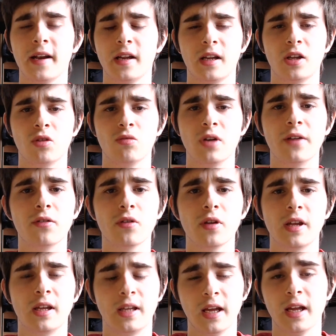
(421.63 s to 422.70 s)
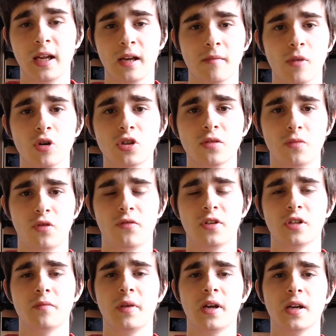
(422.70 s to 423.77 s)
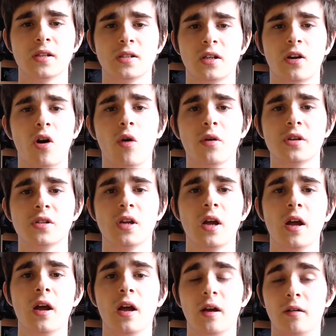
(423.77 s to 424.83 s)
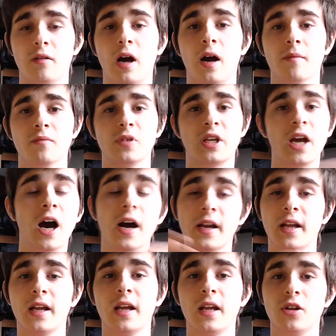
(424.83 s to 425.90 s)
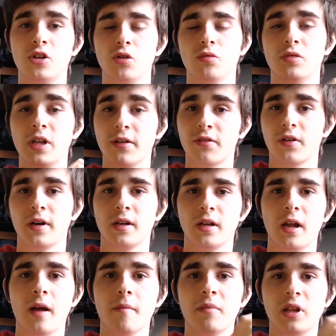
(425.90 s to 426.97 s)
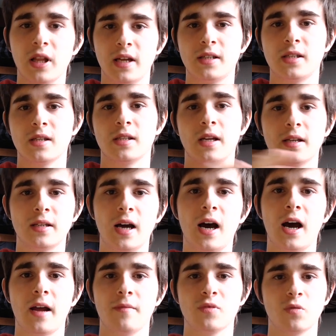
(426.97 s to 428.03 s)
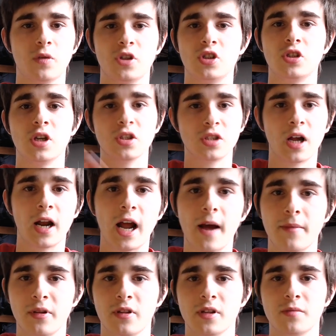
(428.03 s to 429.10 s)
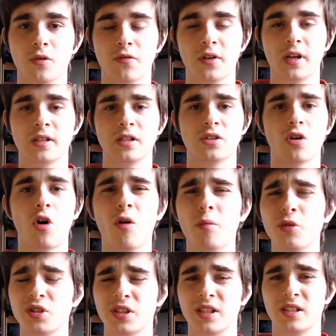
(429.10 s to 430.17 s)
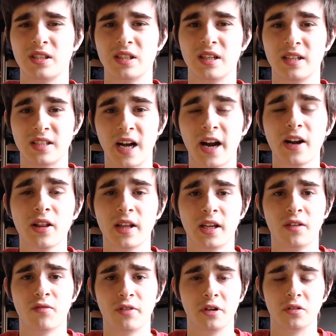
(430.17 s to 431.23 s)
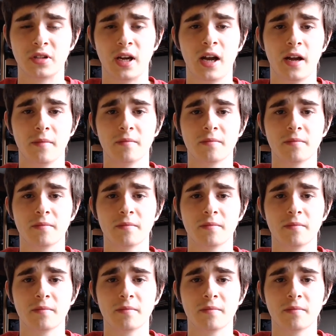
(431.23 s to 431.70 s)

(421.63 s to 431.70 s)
you never really get in most movies, because they're always cutting into different places and times, which does not happen in this movie because it's almost entirely in real time.